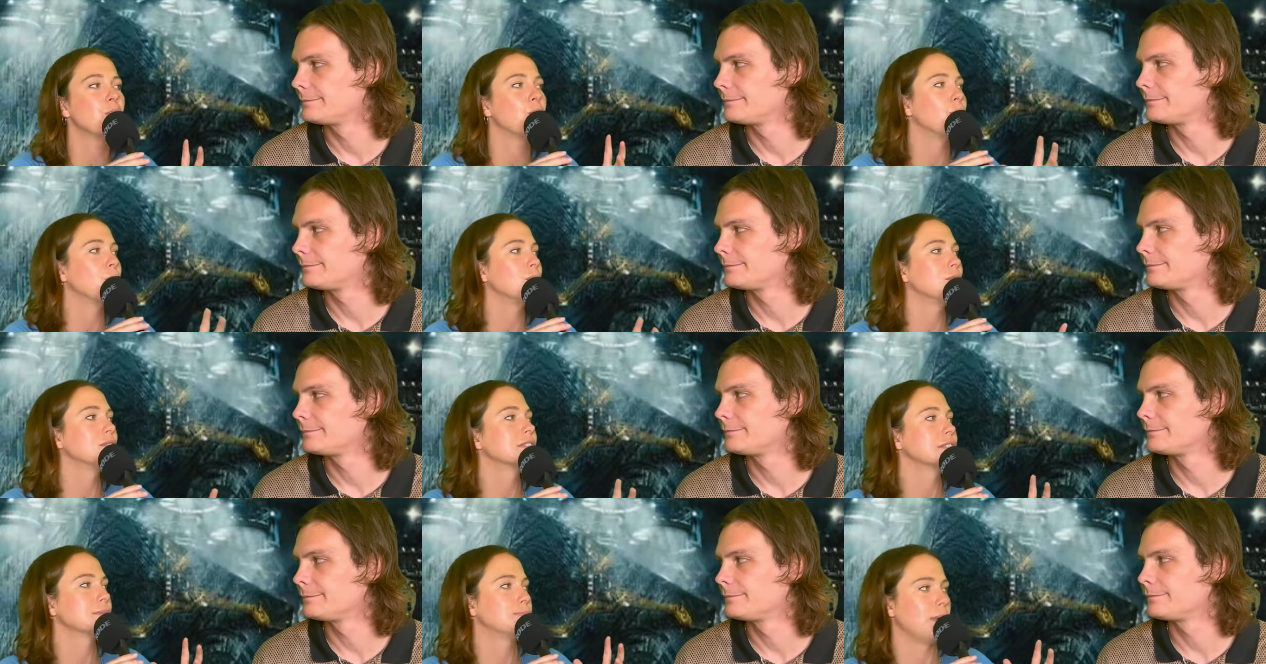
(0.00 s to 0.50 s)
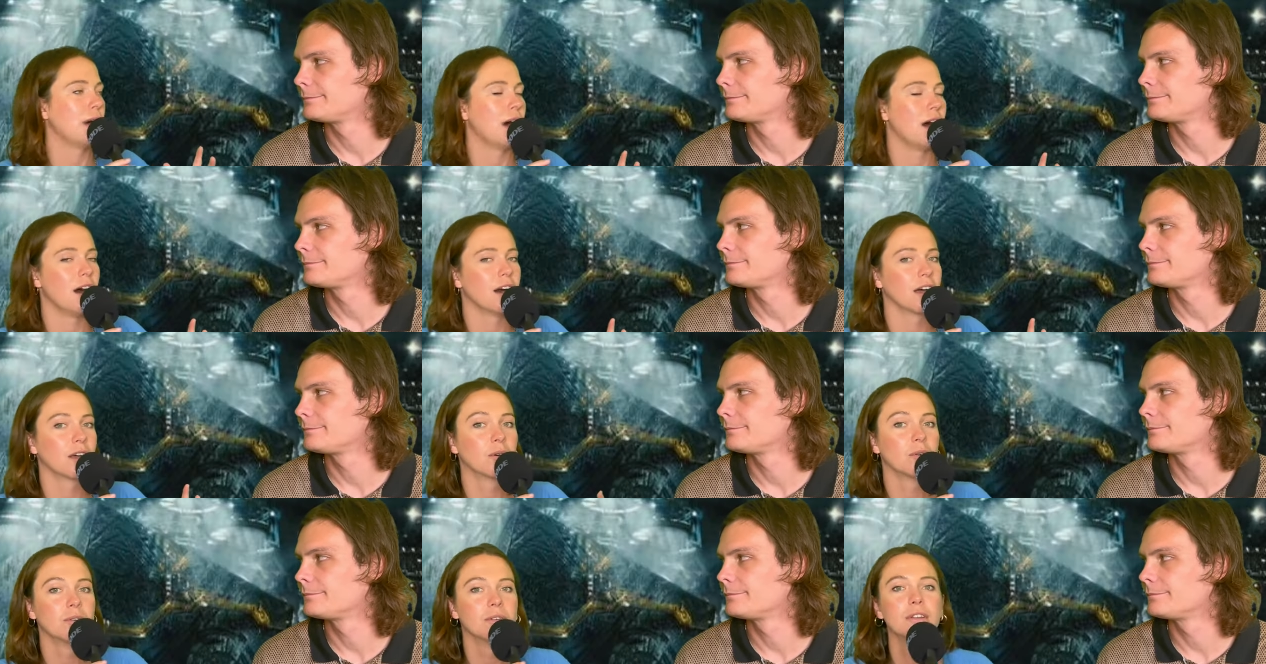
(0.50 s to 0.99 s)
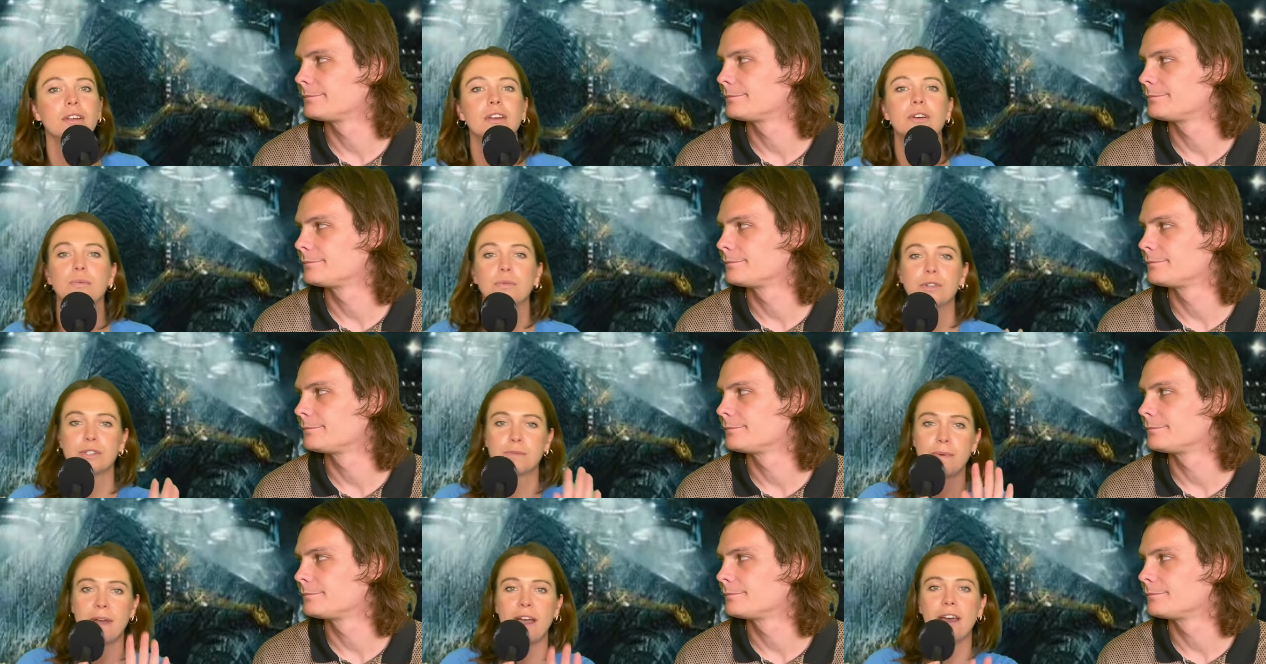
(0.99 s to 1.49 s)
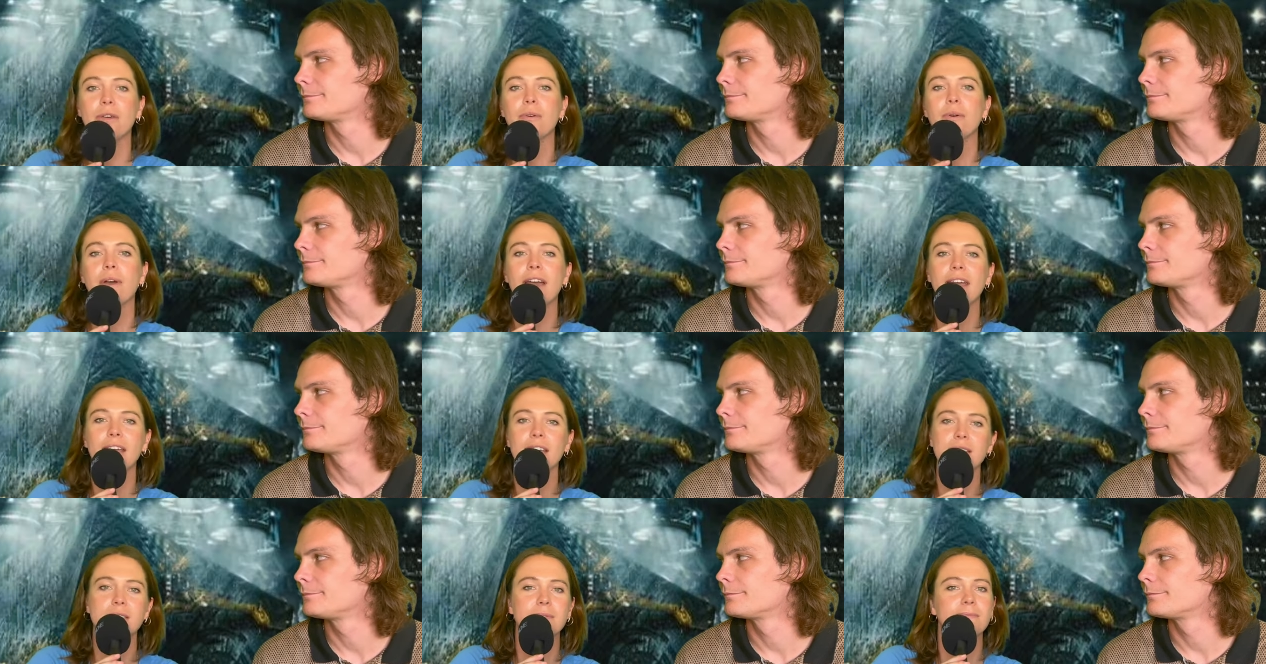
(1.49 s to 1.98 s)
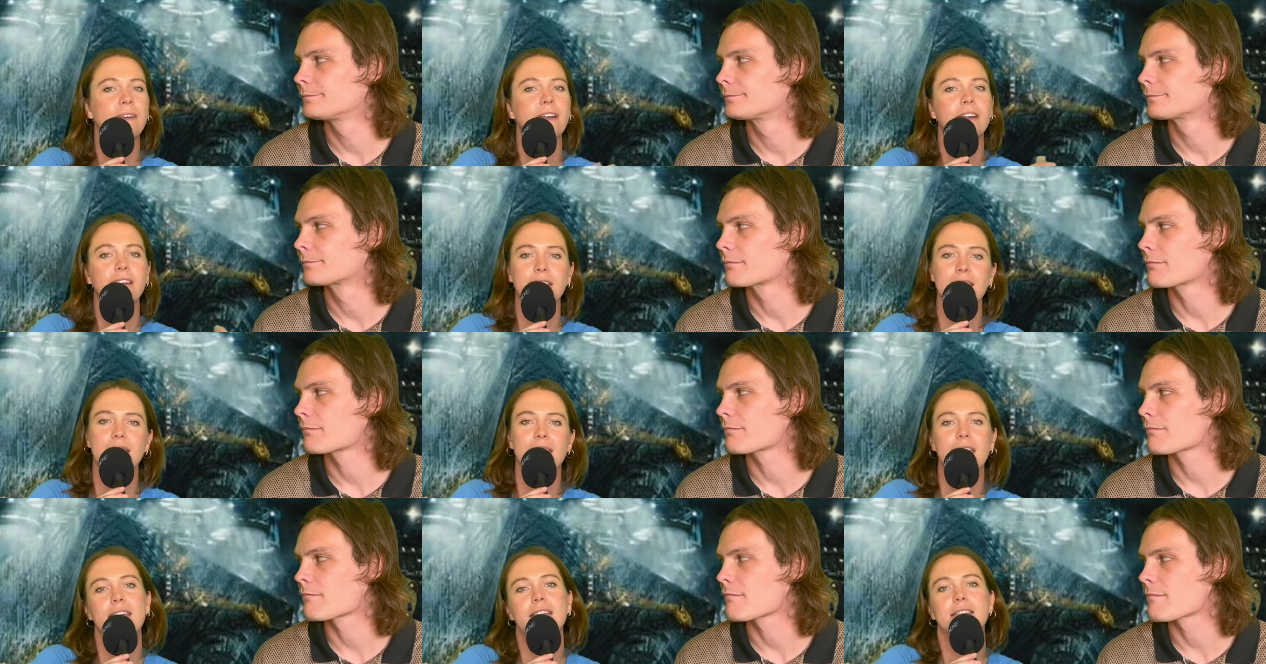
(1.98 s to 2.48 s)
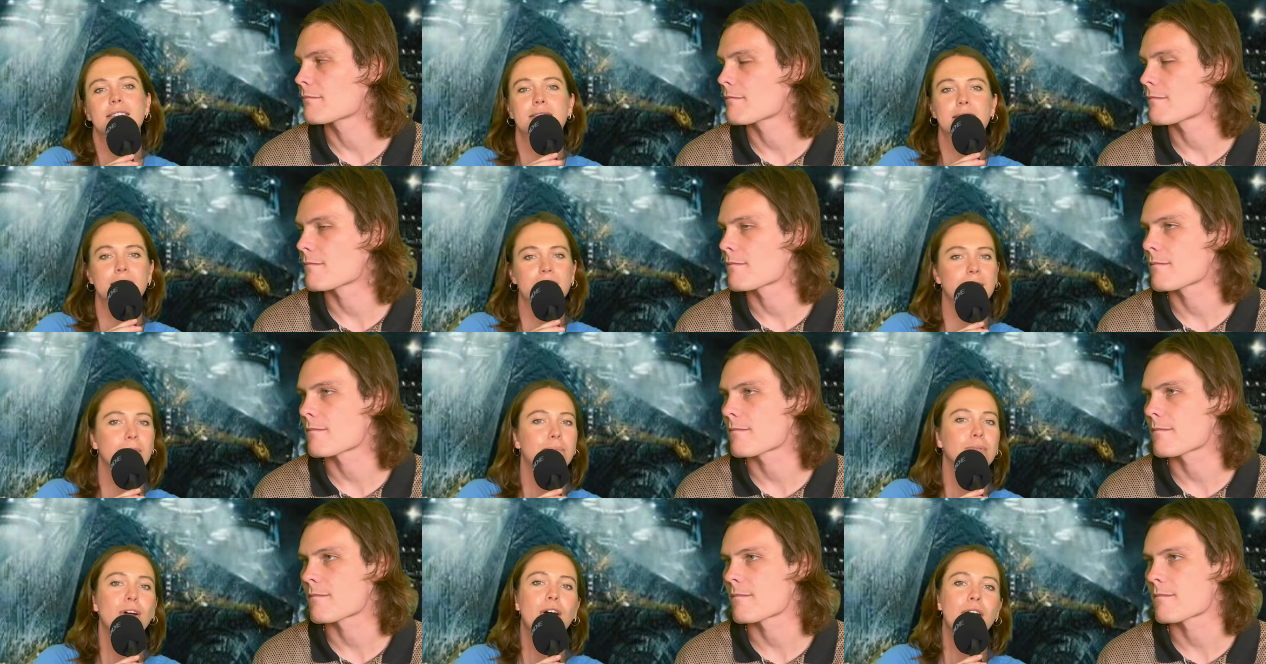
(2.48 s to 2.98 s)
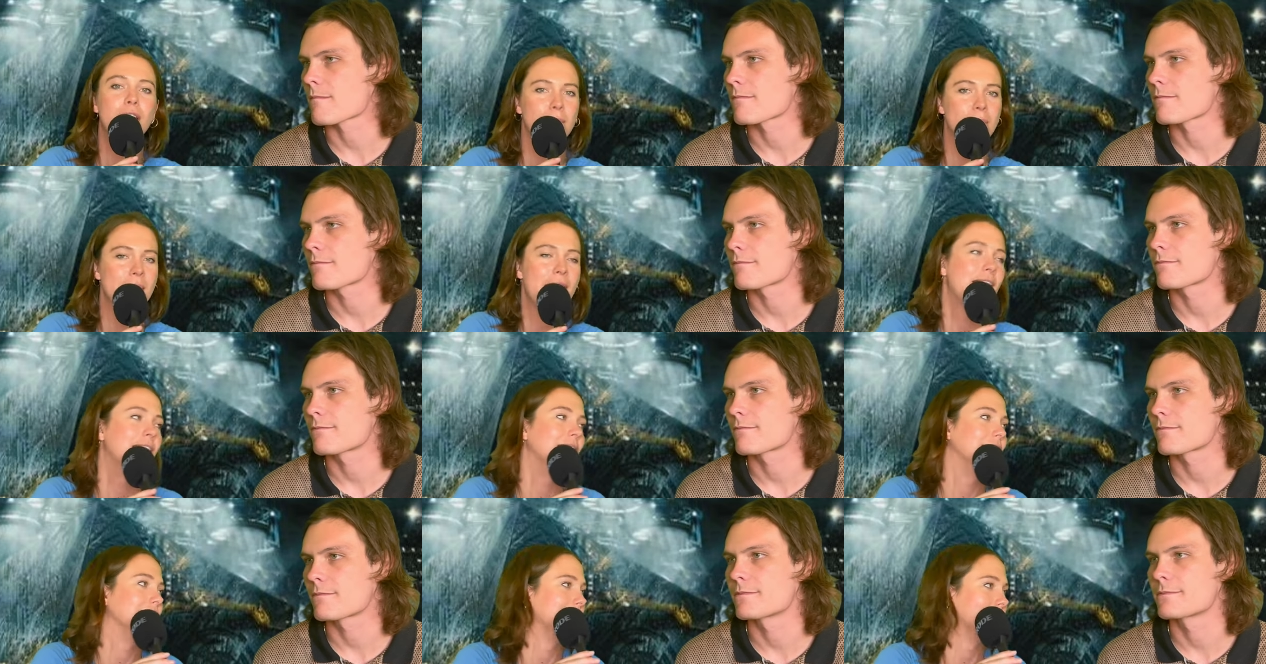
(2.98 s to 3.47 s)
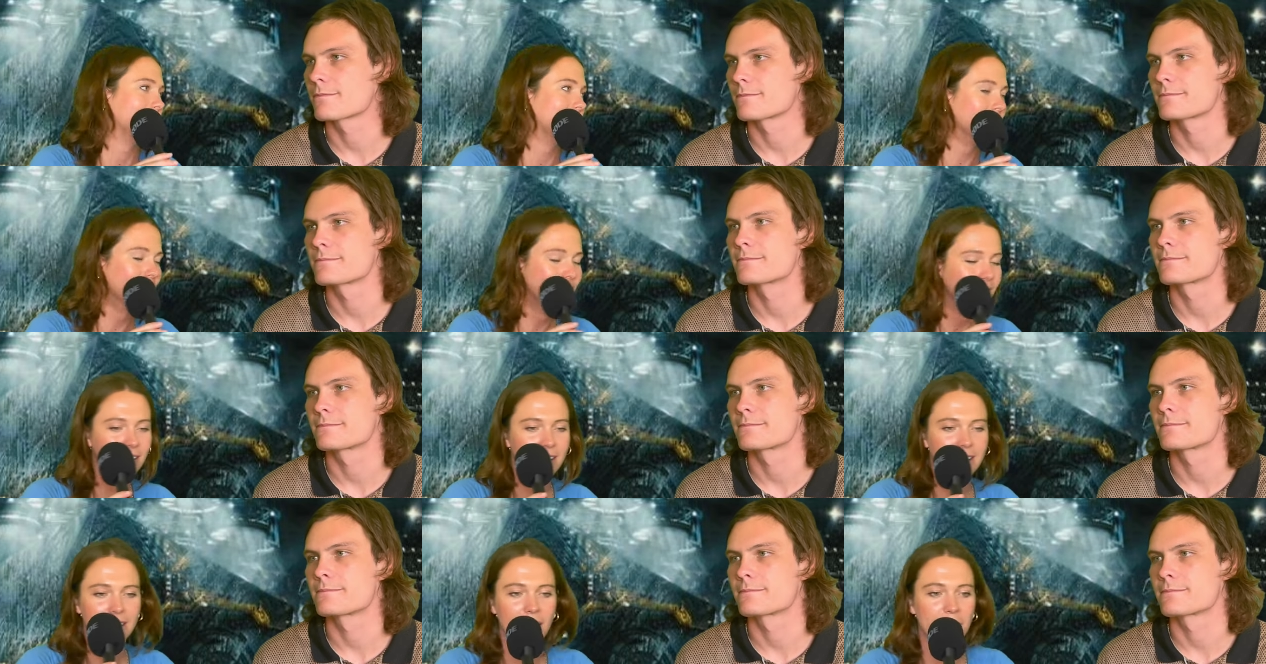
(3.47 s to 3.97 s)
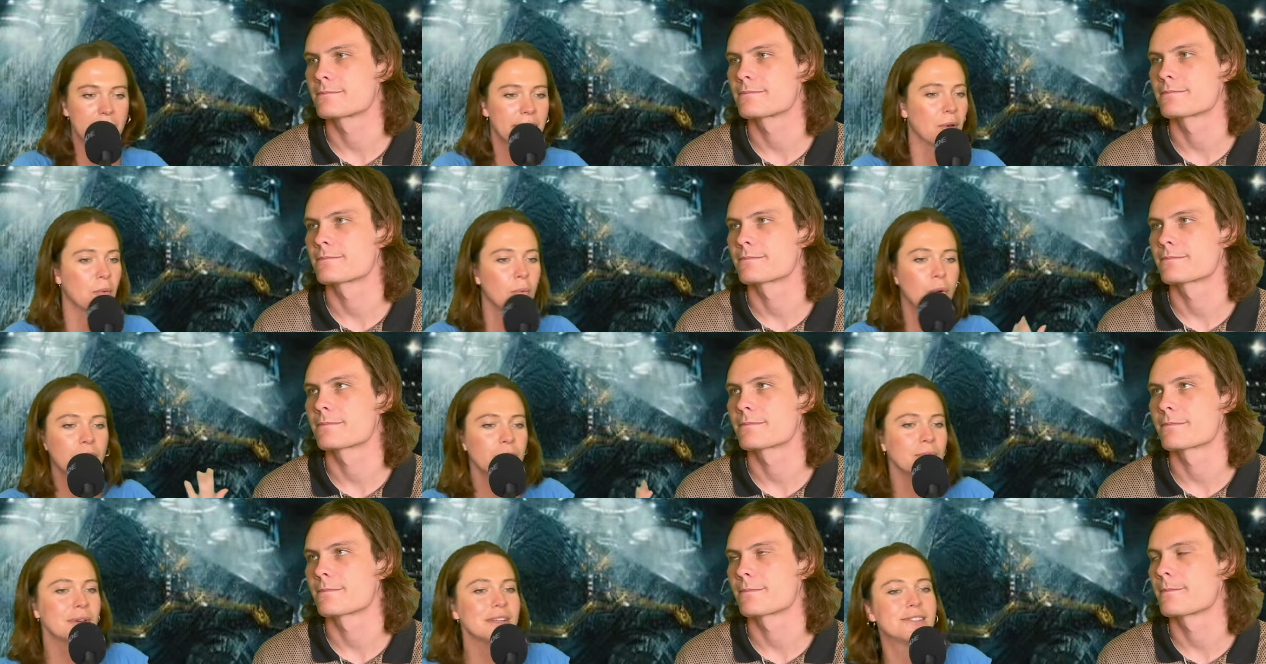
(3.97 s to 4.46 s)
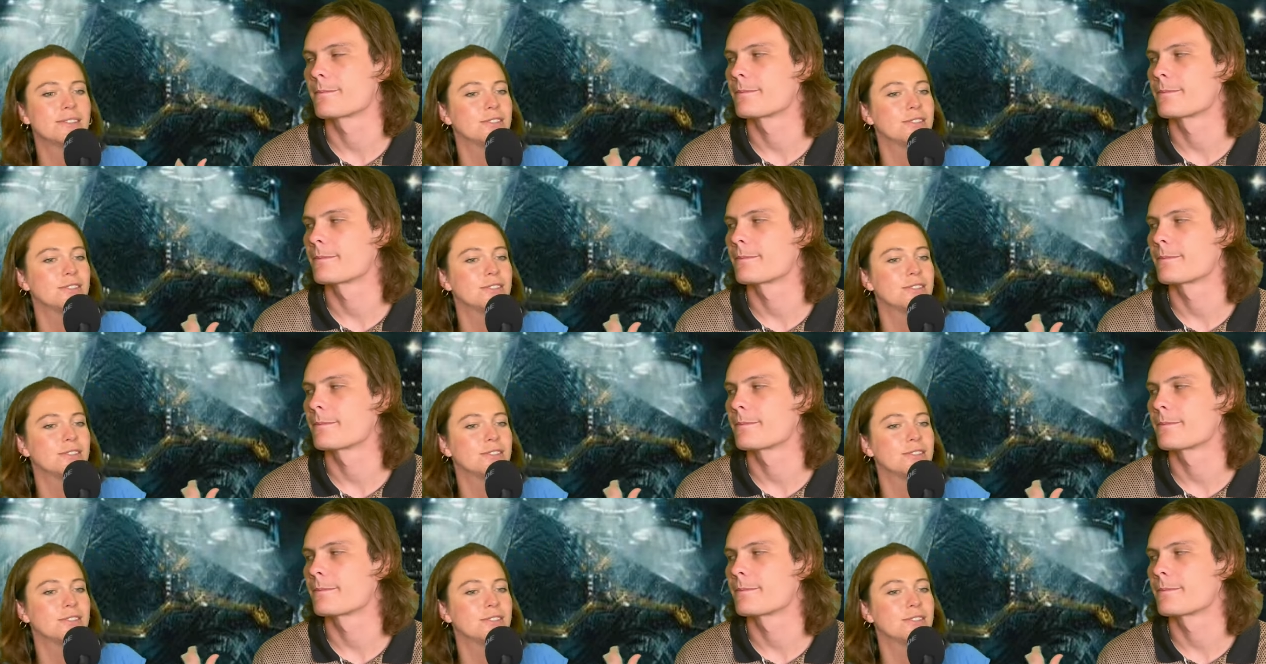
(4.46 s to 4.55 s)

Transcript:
Speaker 1: Allspark, which by the way is very key to the plot apparently, I'm like, what are we